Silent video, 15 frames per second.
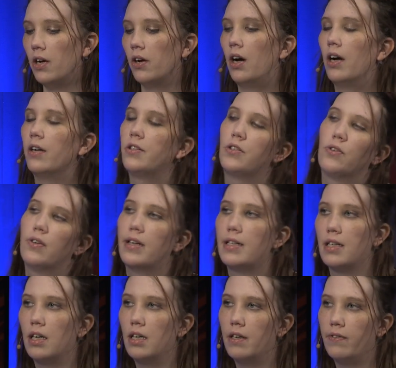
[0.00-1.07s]
there are
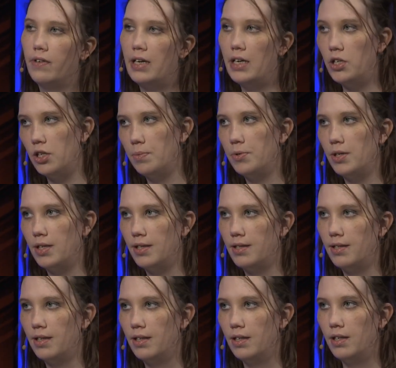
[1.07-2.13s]
stories of
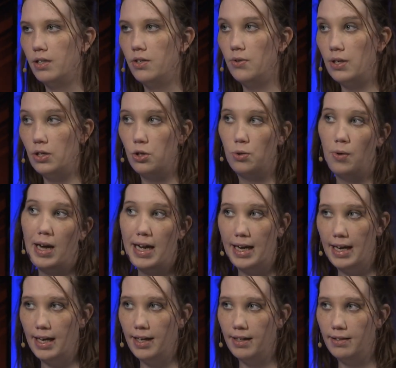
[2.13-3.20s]
Egyptians doing
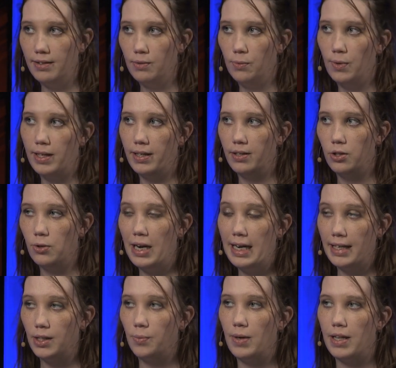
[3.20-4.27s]

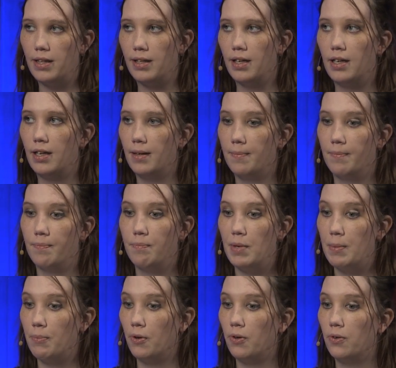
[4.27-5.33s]
tradings with
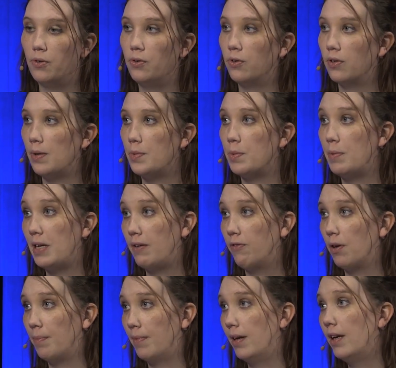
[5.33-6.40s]
people who claim to be
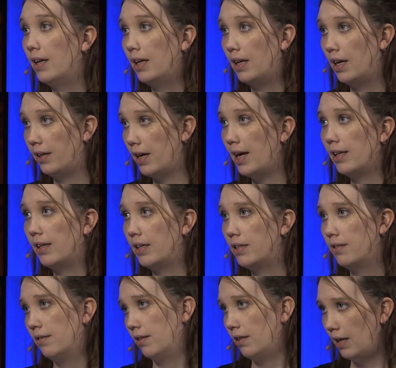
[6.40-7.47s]
from an
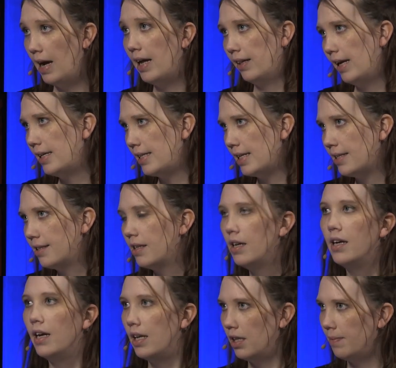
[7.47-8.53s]
island, Atlantis,
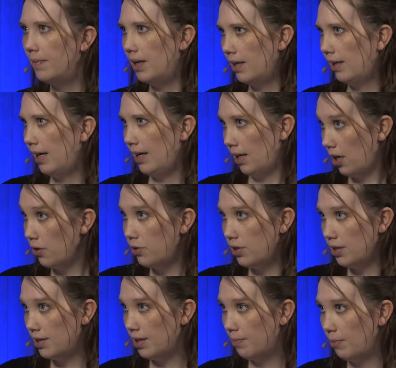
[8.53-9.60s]
in the Atlantic
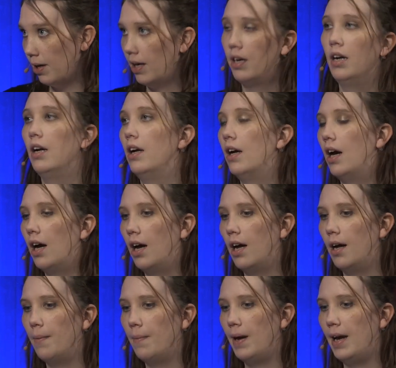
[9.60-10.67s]
Ocean somewhere,
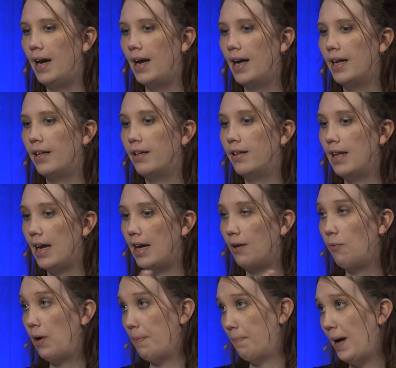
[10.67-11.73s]
and they
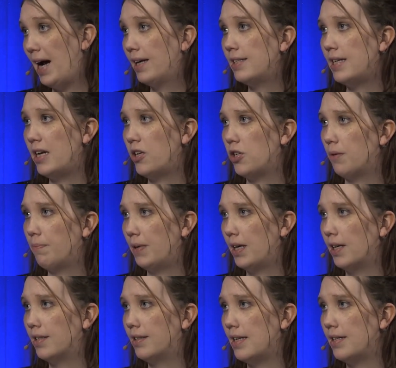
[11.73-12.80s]
went back to Egypt
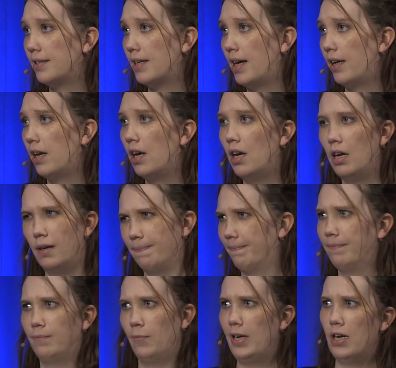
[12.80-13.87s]
because they said,
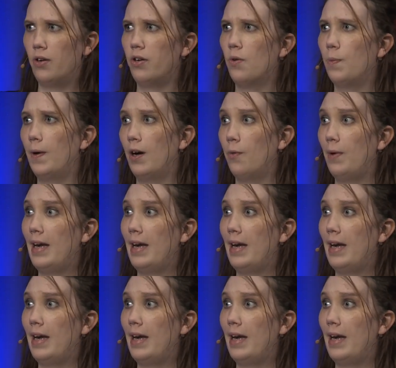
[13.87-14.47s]
we don't know where it